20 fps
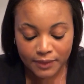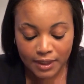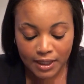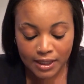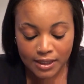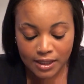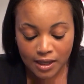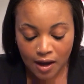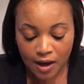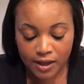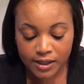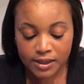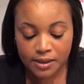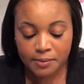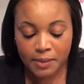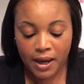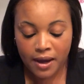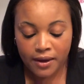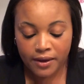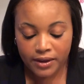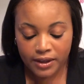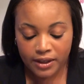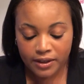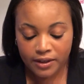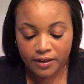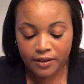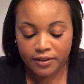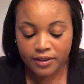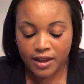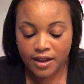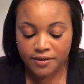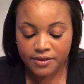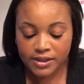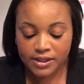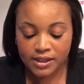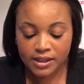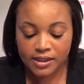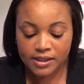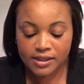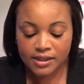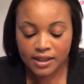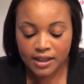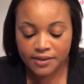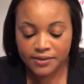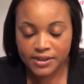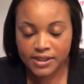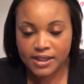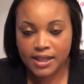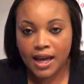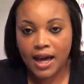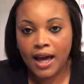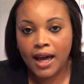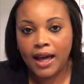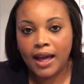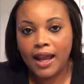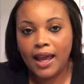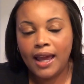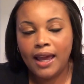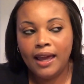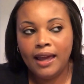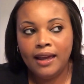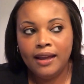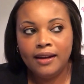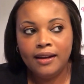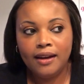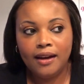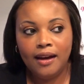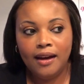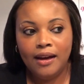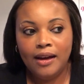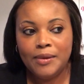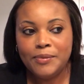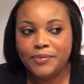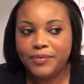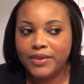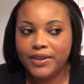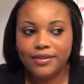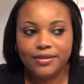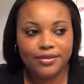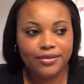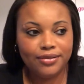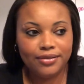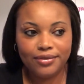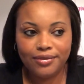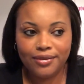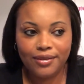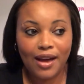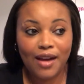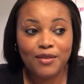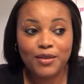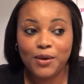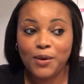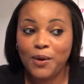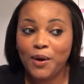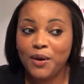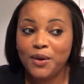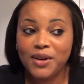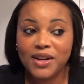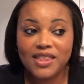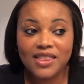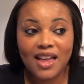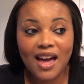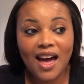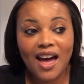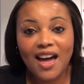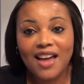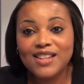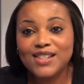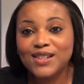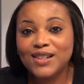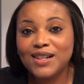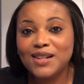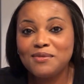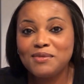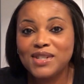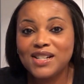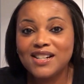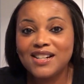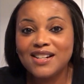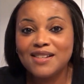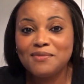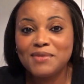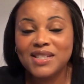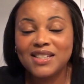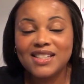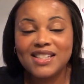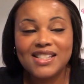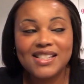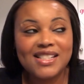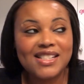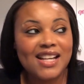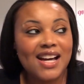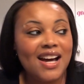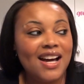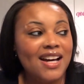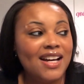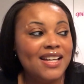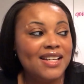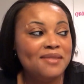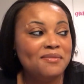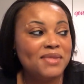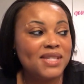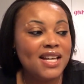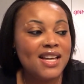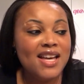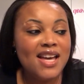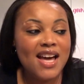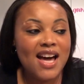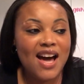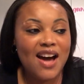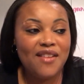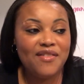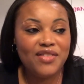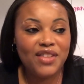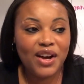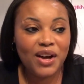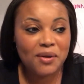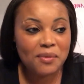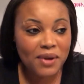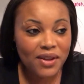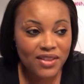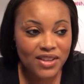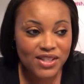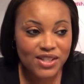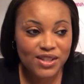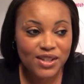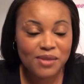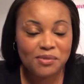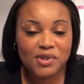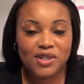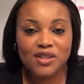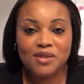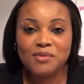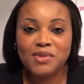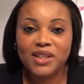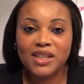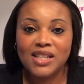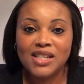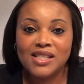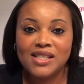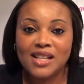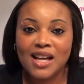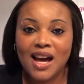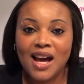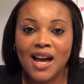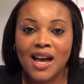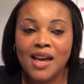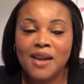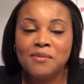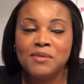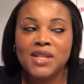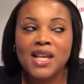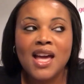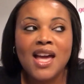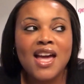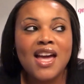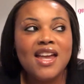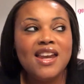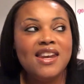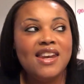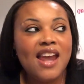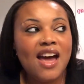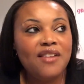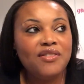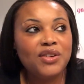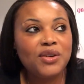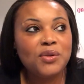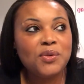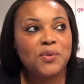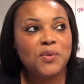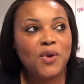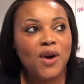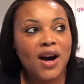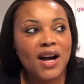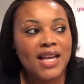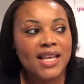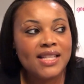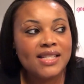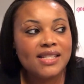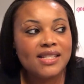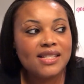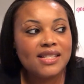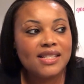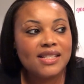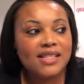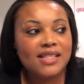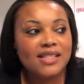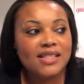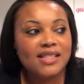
it talks about, you know, love is this, love is that. And I've quoted that scripture a billion times. I've thought about that scripture a billion times. Never once